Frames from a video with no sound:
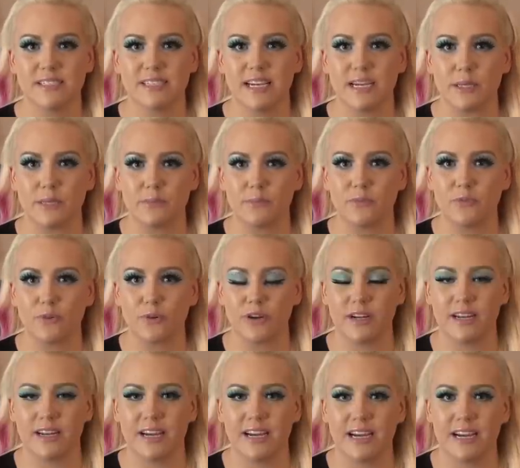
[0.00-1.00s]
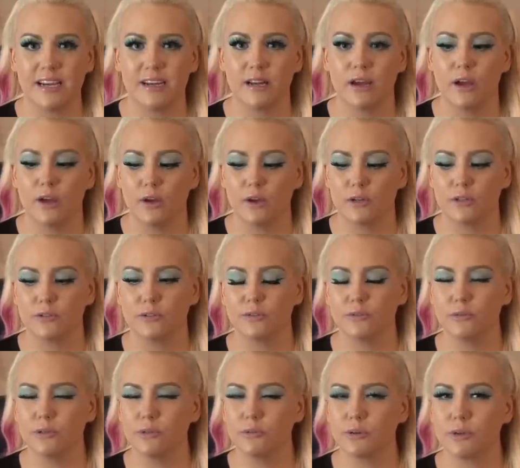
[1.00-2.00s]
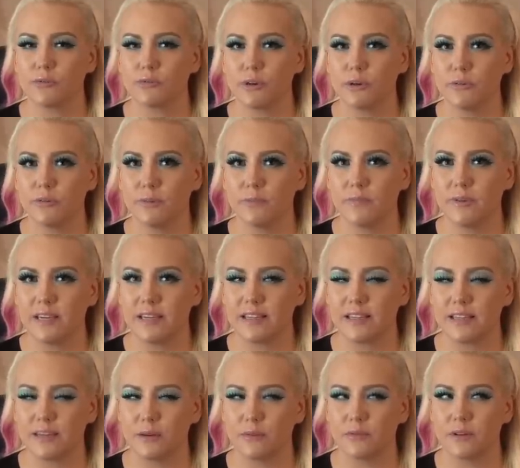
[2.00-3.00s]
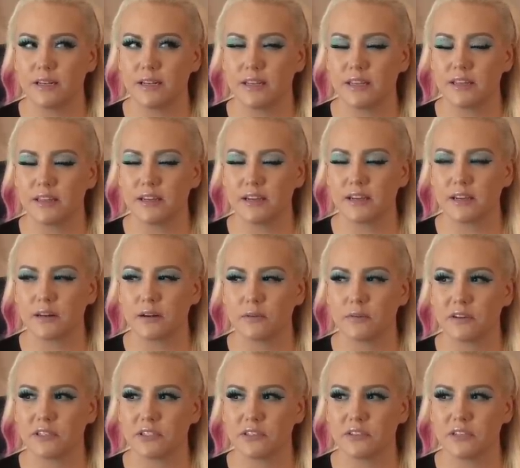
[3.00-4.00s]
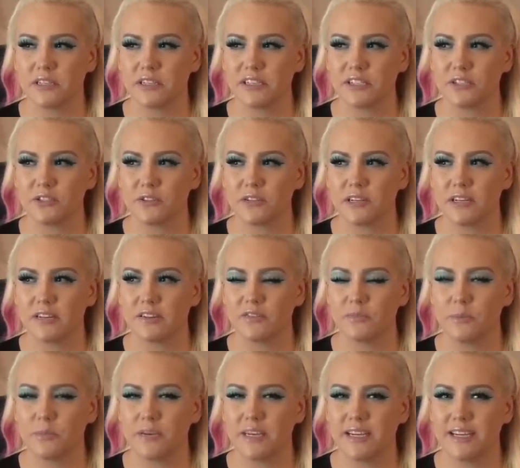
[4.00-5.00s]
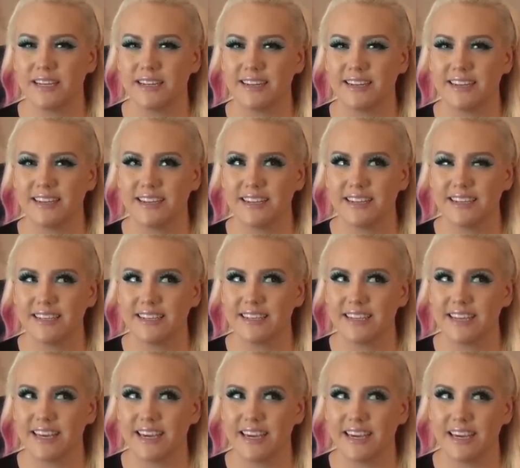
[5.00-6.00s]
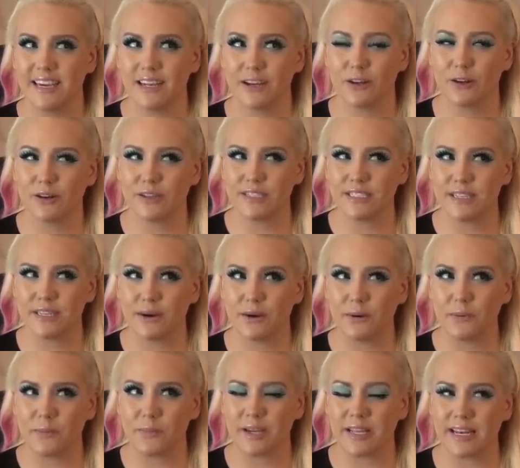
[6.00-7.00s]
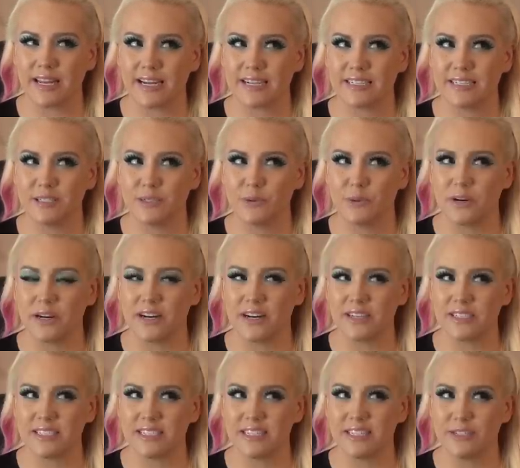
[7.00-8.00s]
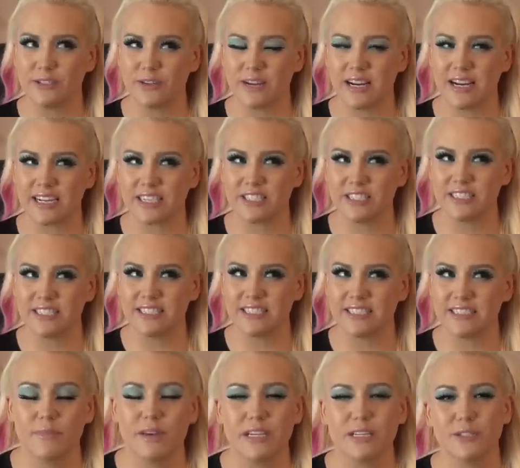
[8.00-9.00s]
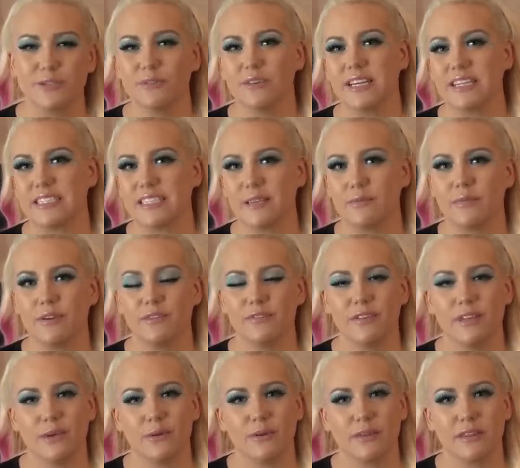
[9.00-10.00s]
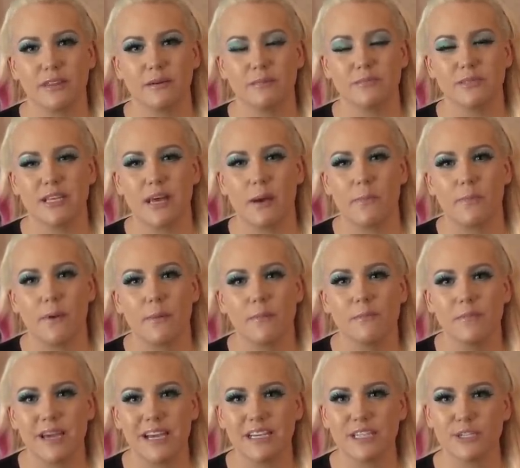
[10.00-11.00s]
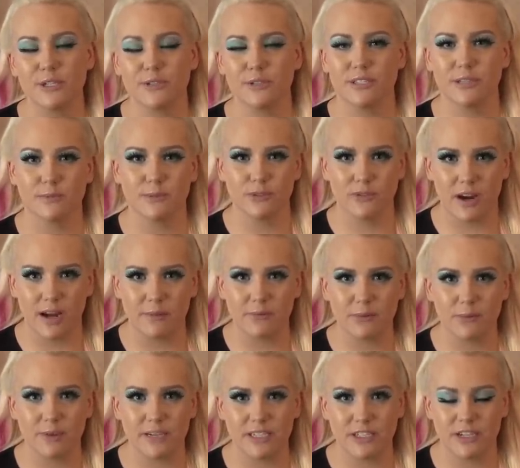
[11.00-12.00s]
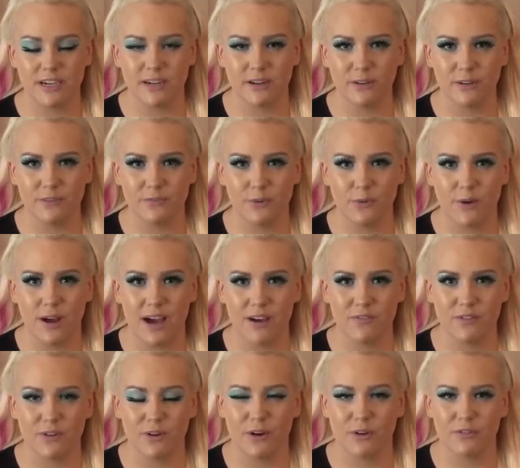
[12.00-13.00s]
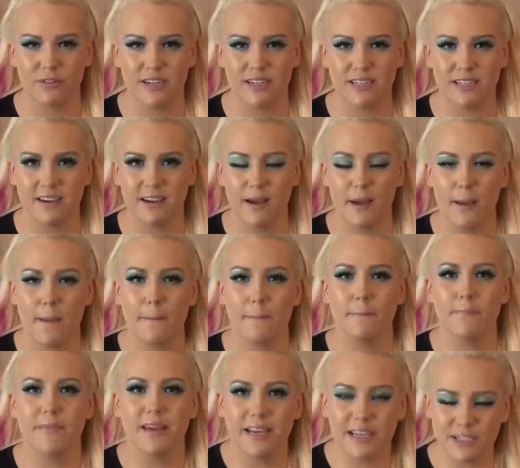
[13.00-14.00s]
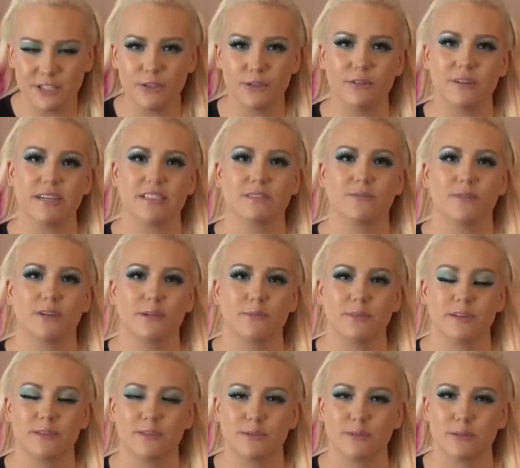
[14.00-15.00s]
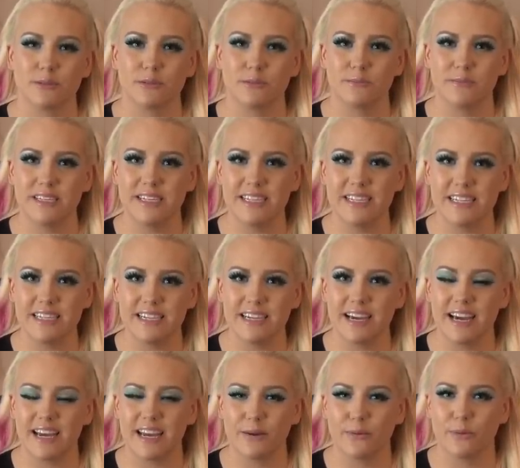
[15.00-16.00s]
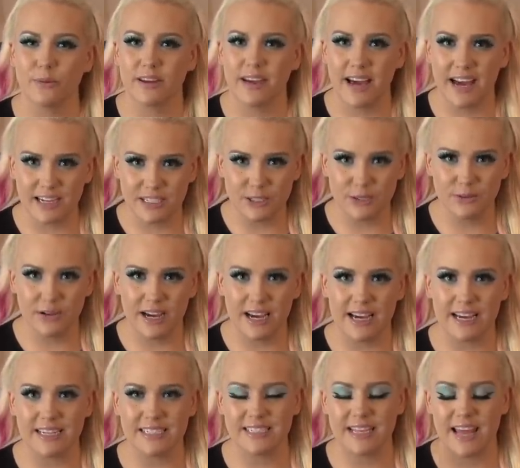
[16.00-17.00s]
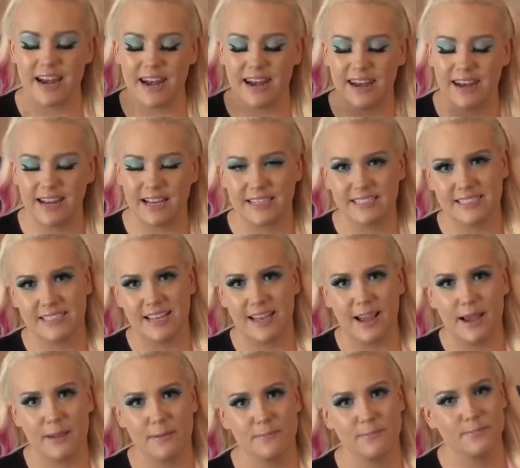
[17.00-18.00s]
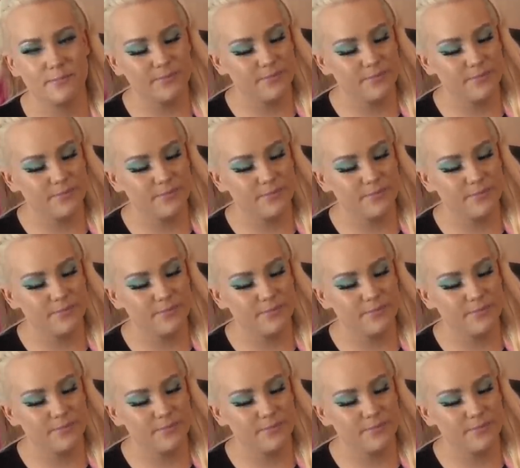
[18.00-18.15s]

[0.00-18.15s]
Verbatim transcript: Asylum forty-nine? Do you agree with me that you didn't think it originally should have been a nursing home connected to a haunted attraction? Make sure you guys give my video a thumbs up. Make sure you subscribe to my channel if you haven't already. Make sure you guys follow me on social media, and I will catch you guys next time.